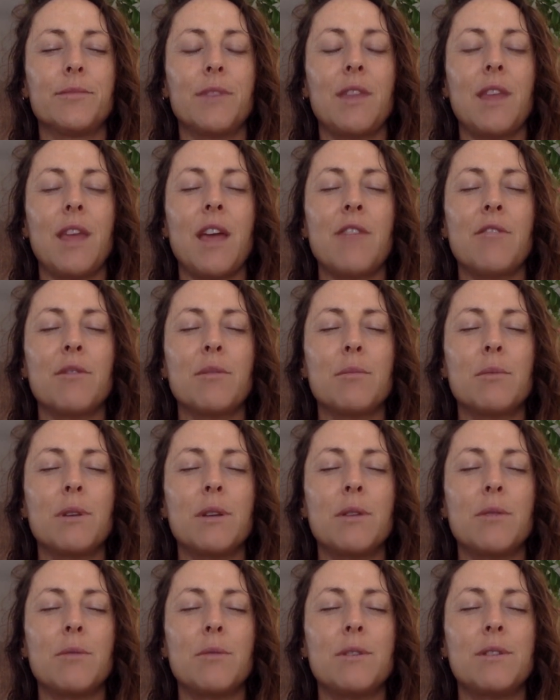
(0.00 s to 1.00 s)
and
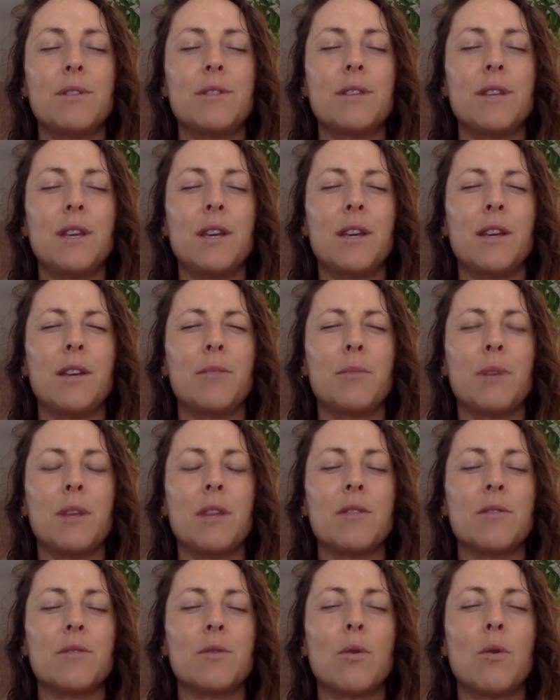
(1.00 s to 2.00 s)
everybody we see, may
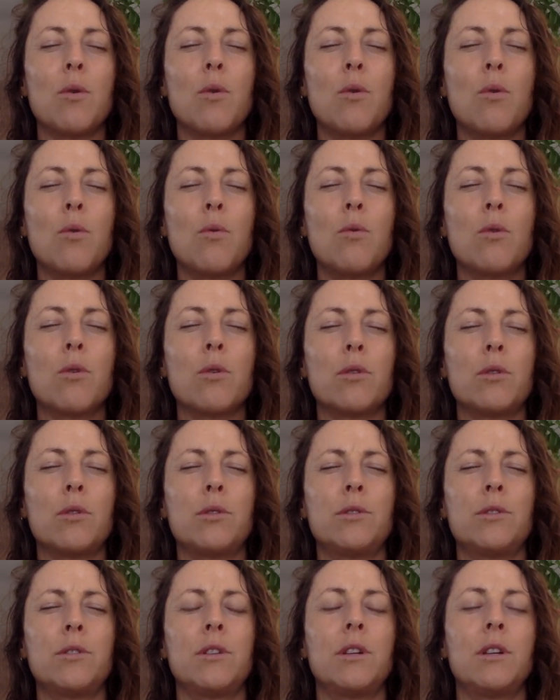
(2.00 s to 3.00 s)
this whole
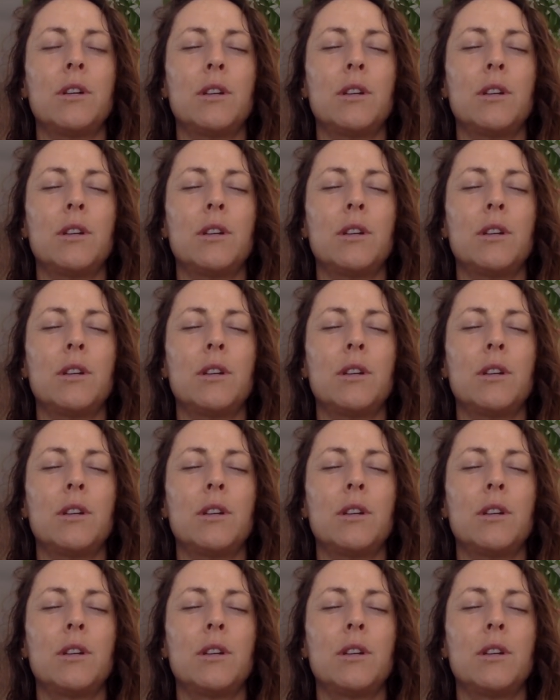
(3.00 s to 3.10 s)
world